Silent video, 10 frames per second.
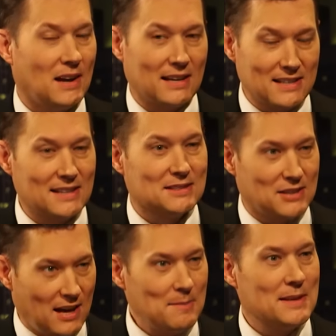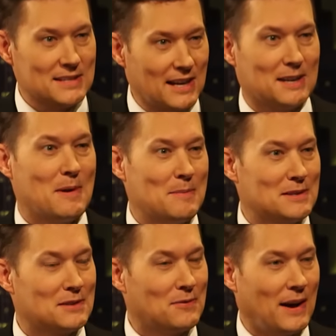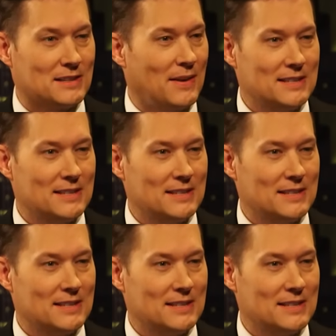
I said, tell me the Second Amendment isn't effective.